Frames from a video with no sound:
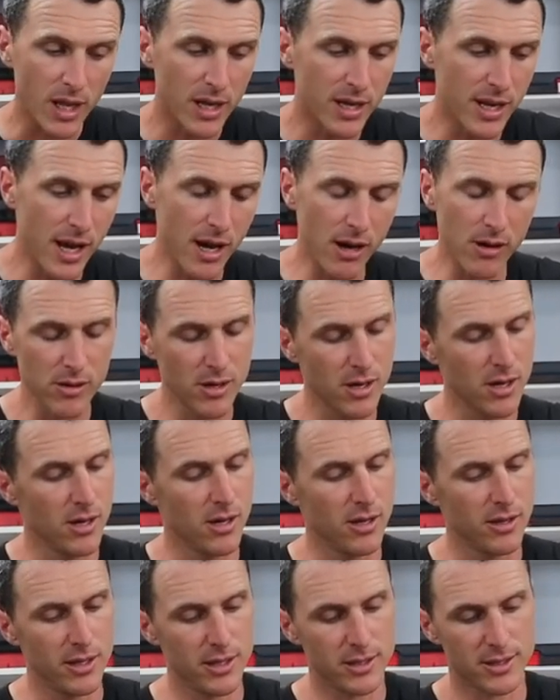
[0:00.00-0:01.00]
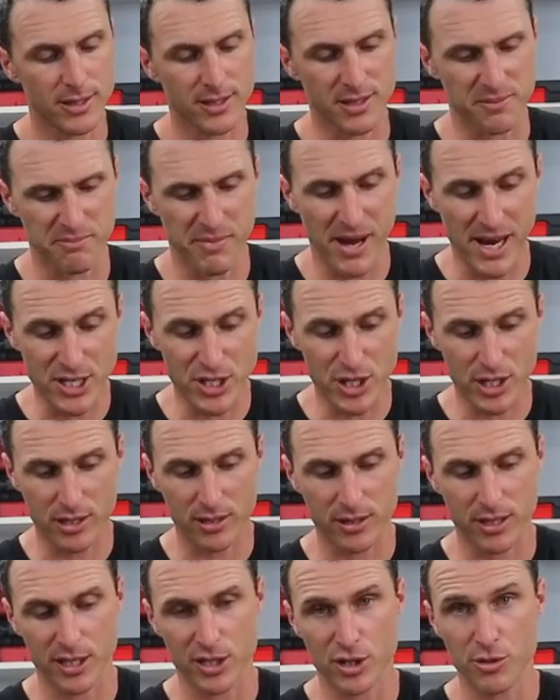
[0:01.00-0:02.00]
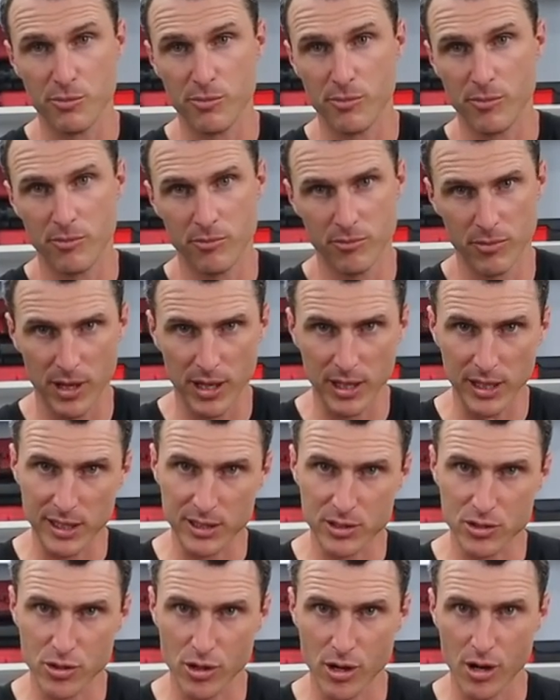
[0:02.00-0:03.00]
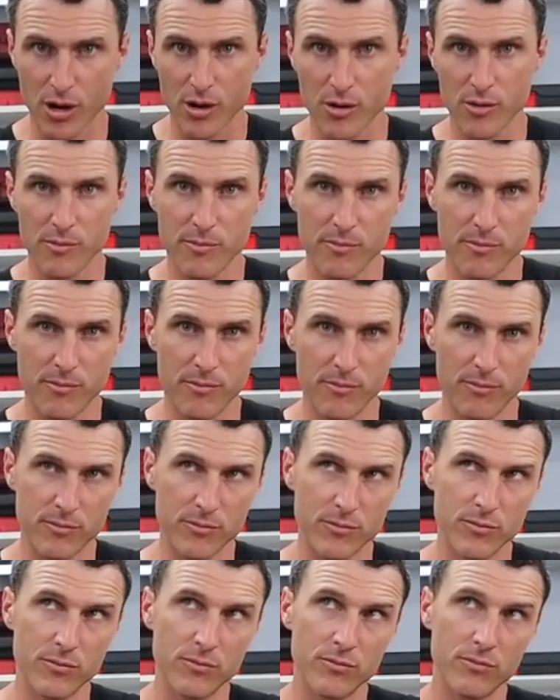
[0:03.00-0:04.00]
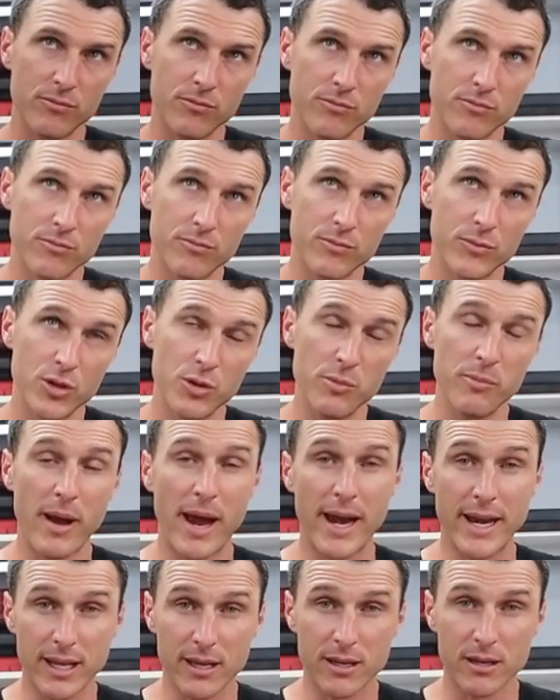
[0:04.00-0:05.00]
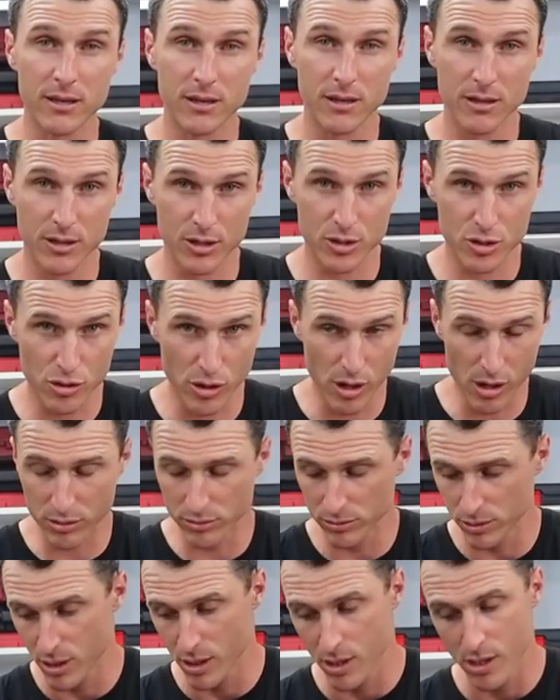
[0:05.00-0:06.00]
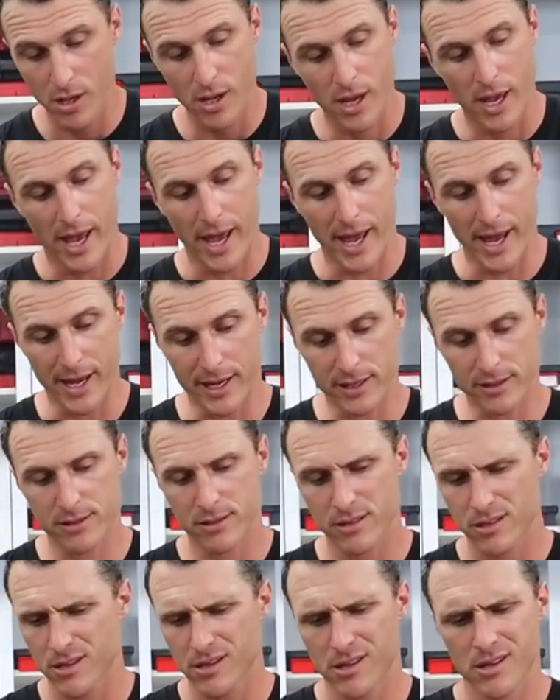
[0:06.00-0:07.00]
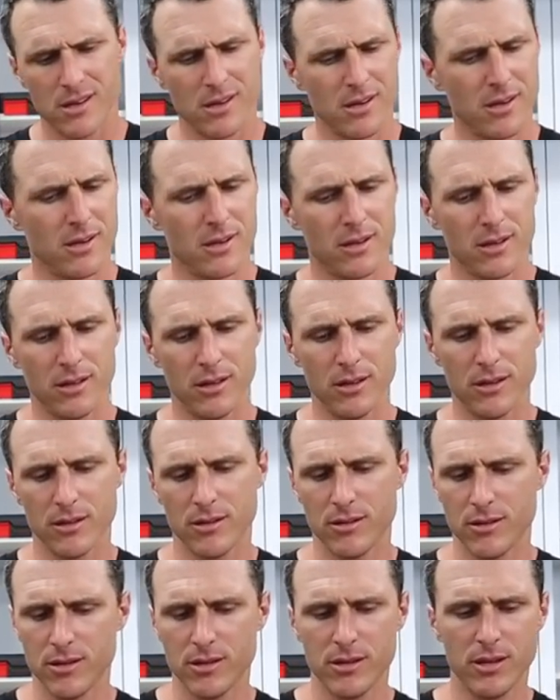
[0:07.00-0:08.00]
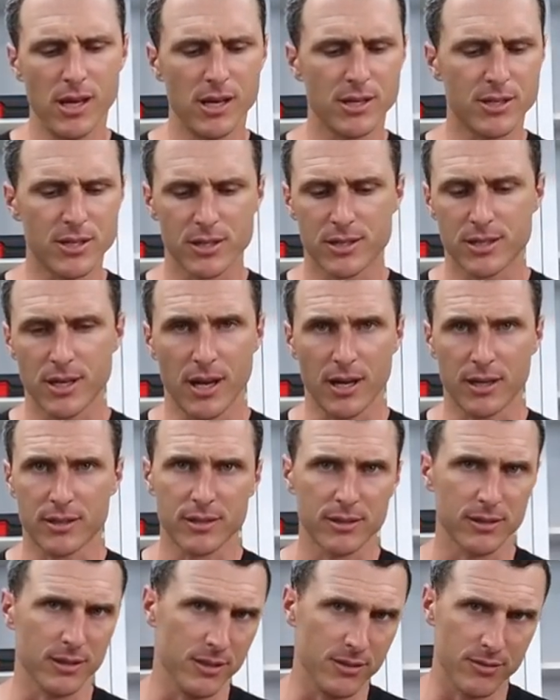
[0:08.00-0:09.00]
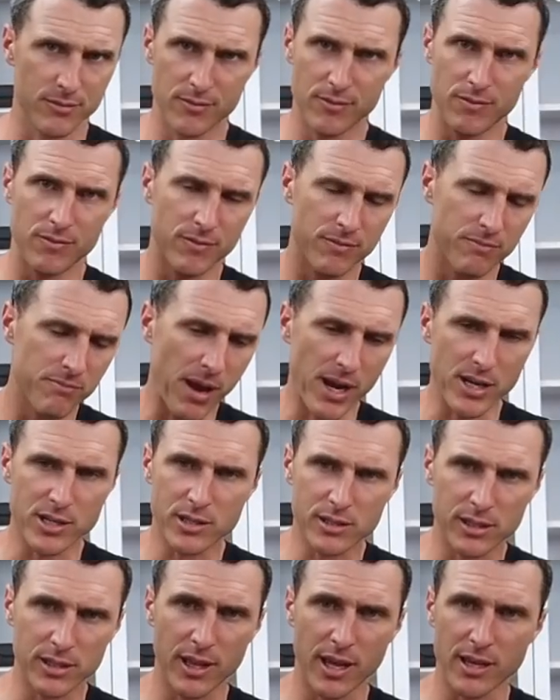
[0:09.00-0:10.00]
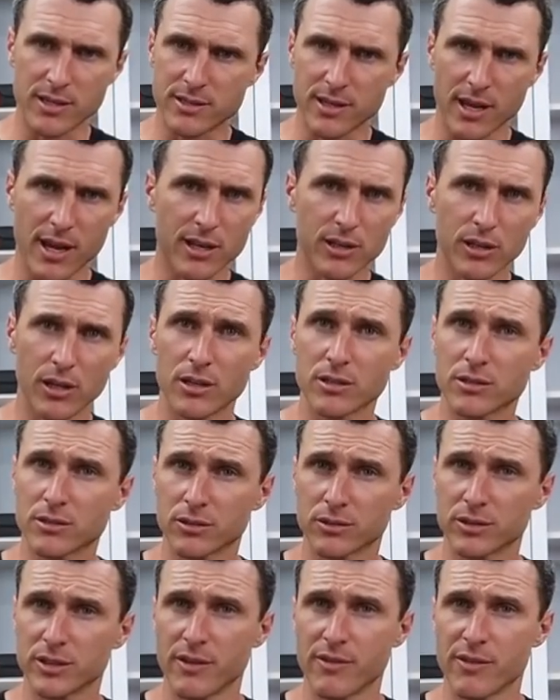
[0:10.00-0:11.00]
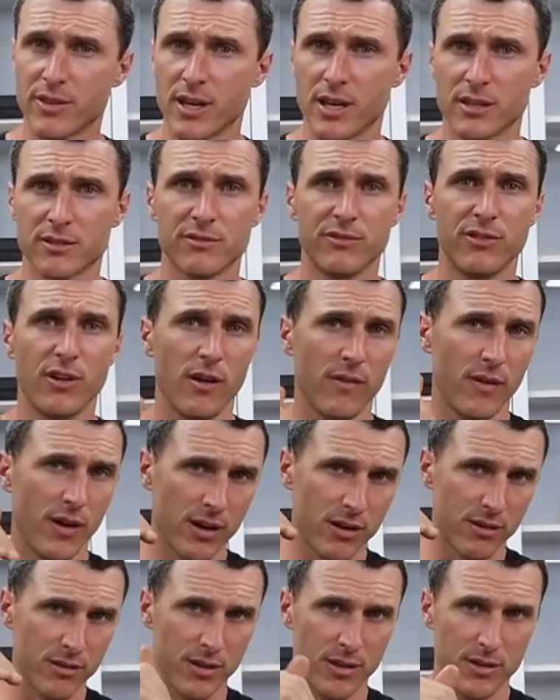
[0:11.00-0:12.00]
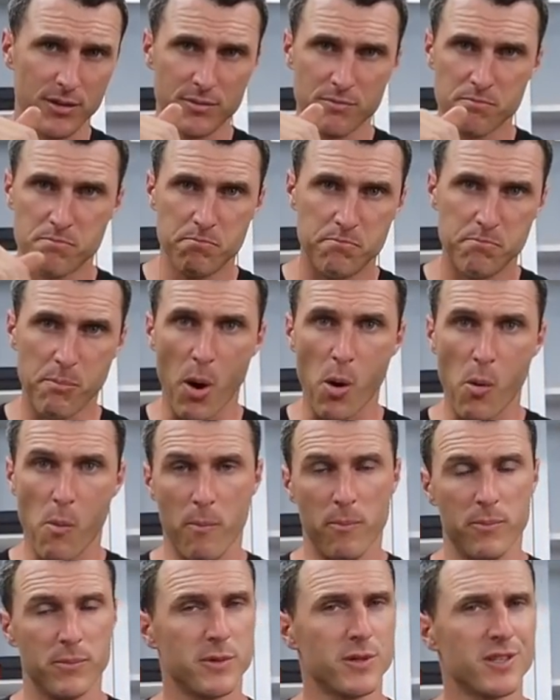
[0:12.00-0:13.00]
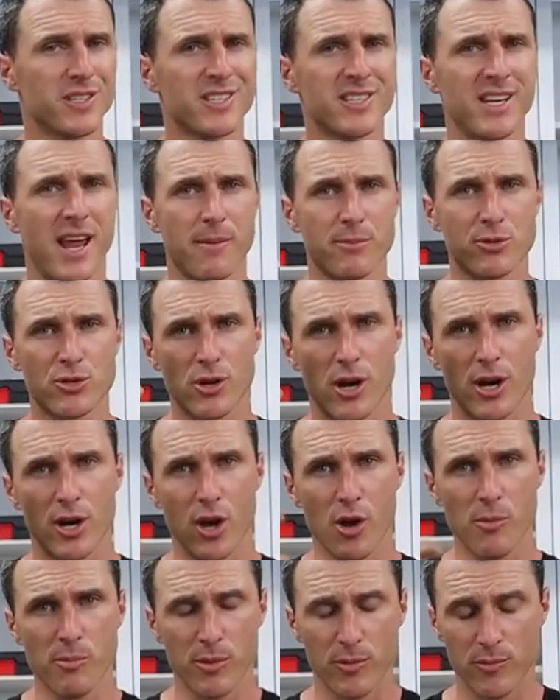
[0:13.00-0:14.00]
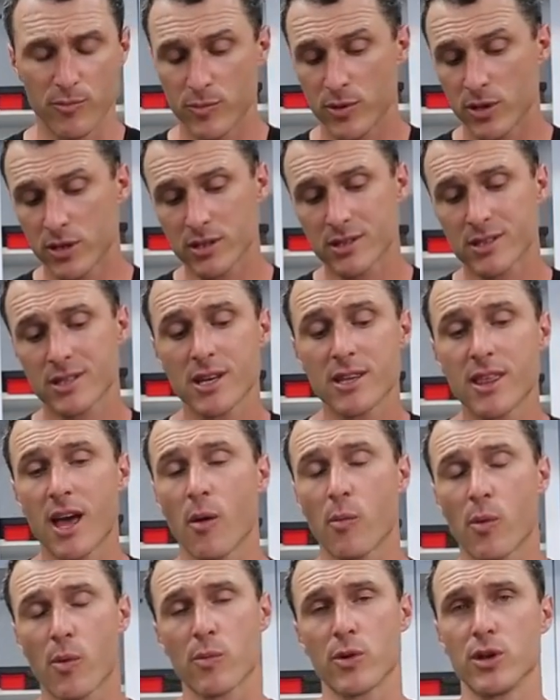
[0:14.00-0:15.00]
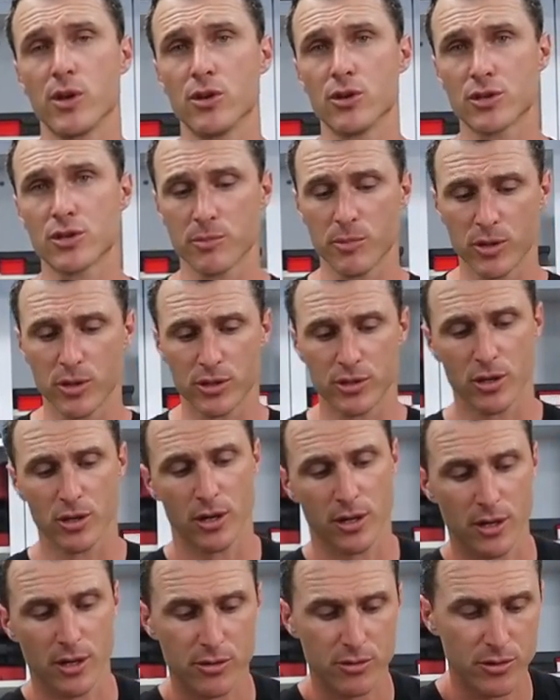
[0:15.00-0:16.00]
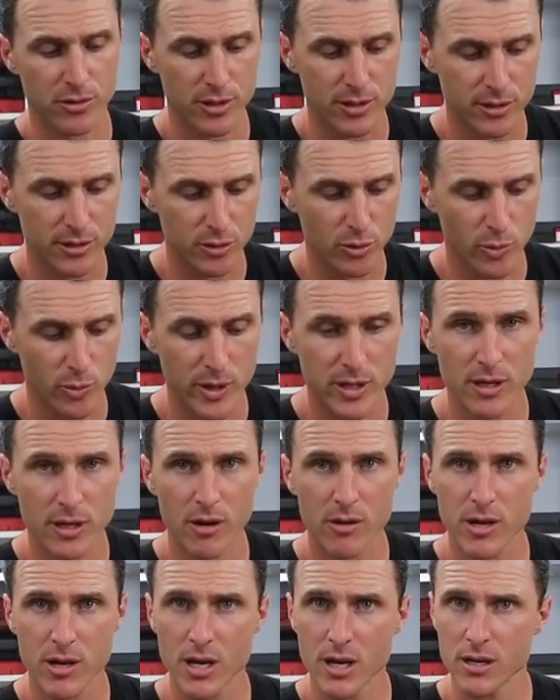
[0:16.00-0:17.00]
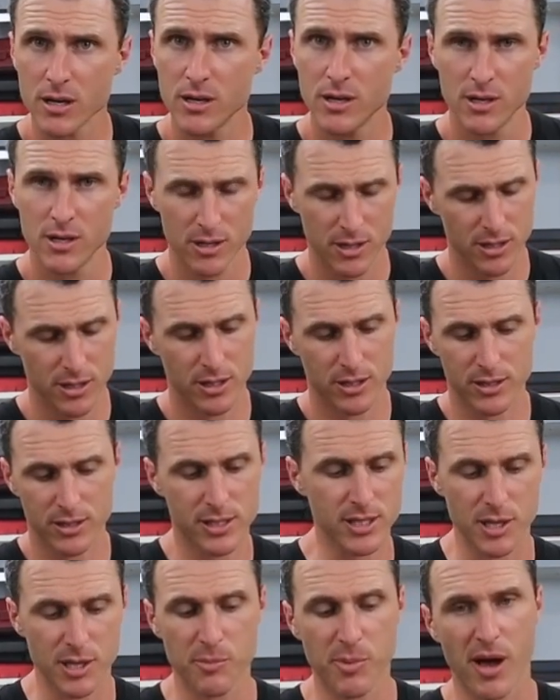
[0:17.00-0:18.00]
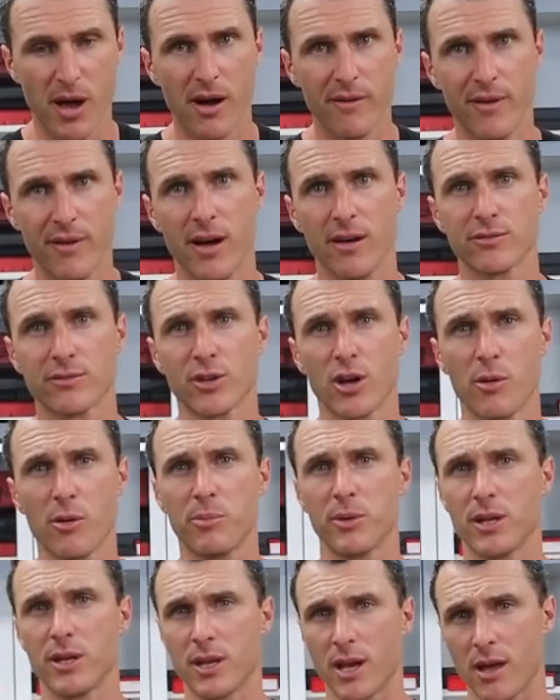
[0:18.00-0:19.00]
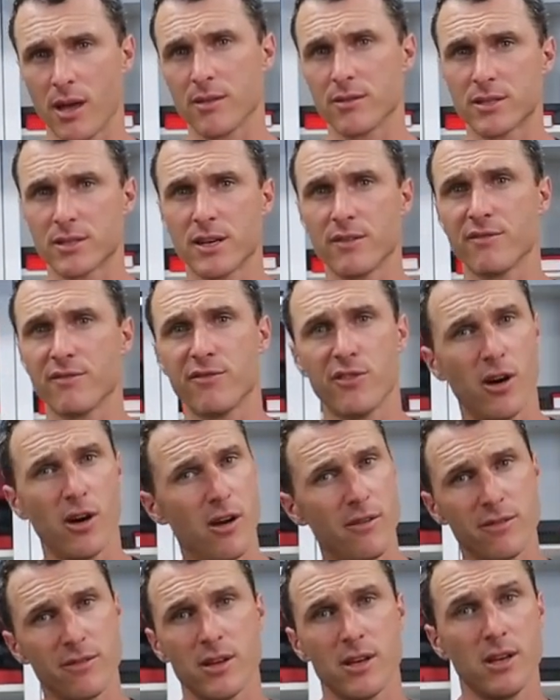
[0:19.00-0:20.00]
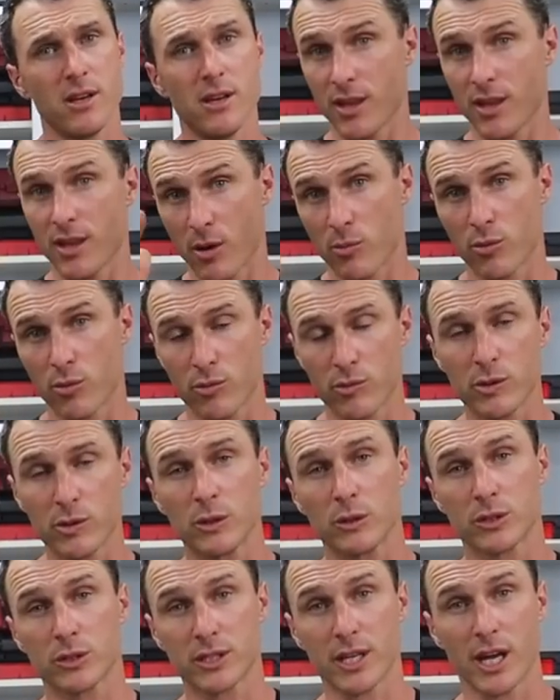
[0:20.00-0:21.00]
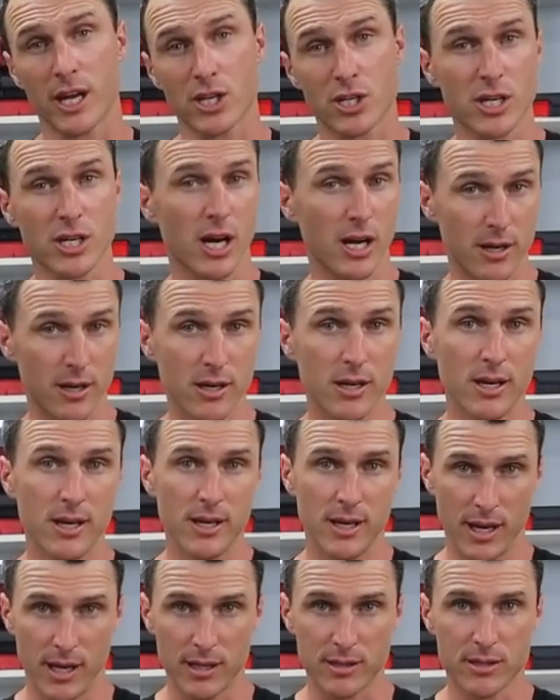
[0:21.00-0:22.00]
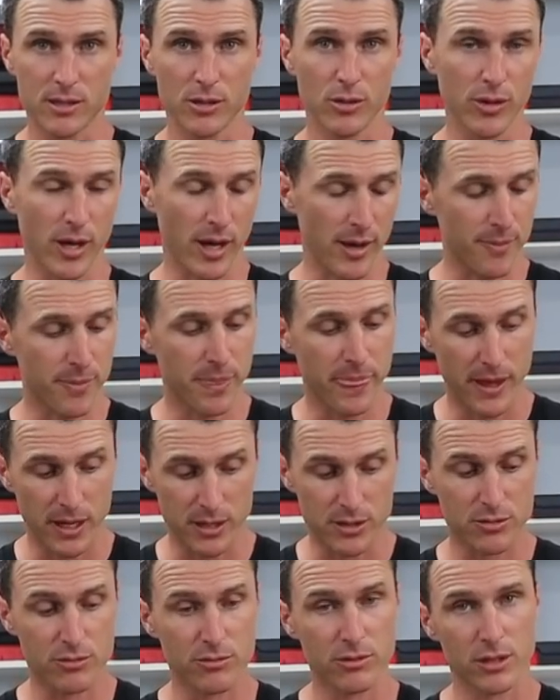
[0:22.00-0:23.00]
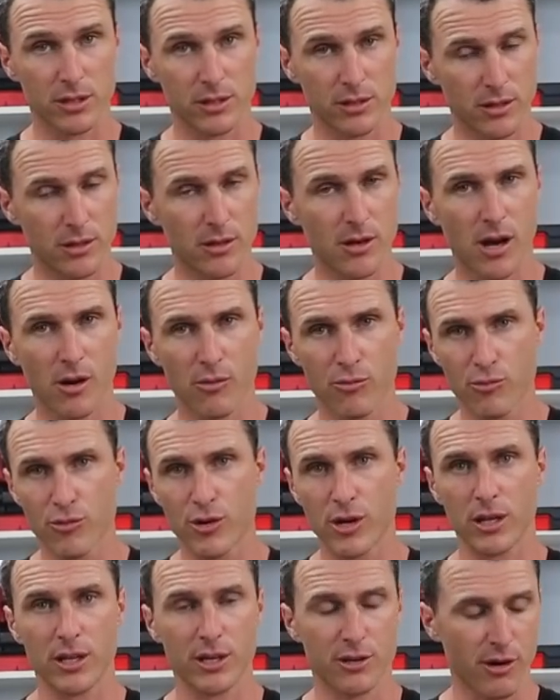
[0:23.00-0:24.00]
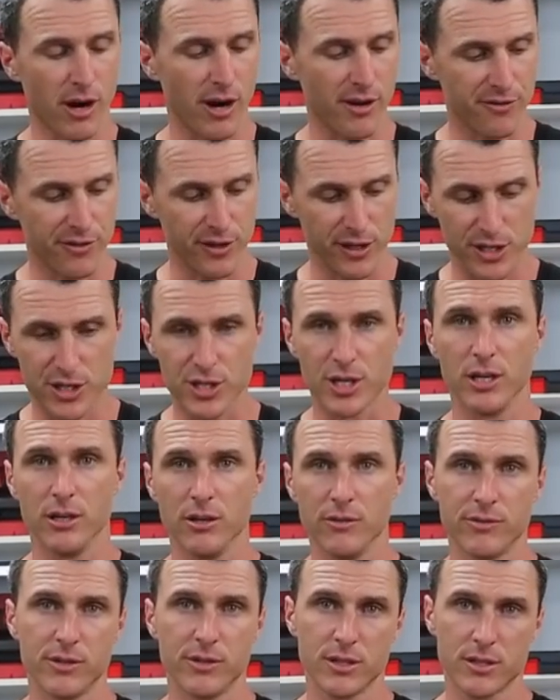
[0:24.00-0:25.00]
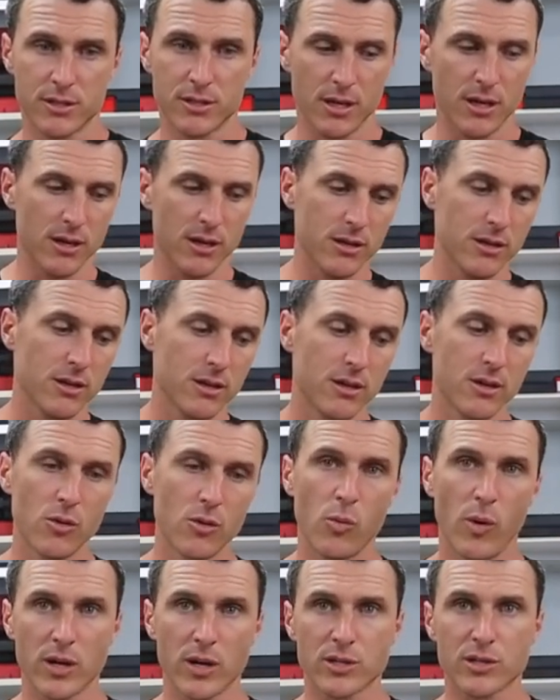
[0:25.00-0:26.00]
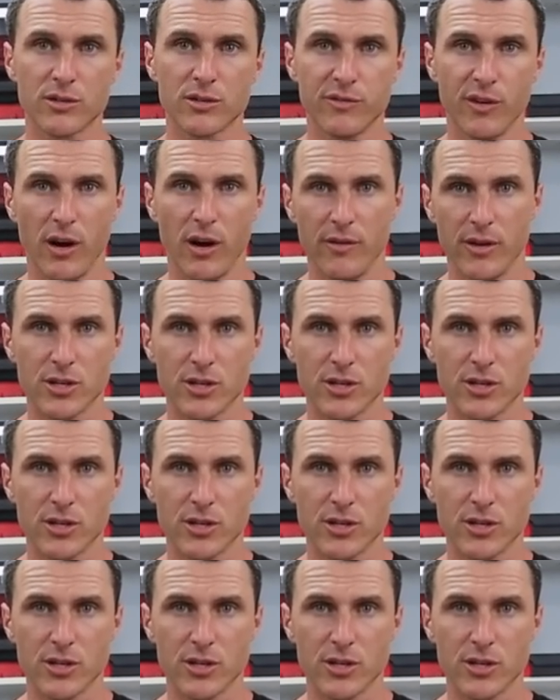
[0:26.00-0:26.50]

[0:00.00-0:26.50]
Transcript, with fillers: Now, these things are magic. They're new electro-pneumatic controlled, and they're just excellent. Magically, they stay closed till 7,500 then. Boom, just snap straight open. You can see that when we use them on the dyno through this little window here, and you can see the power valves opening at 7.5. They will stay shut until that. That's really a really great feature of this 125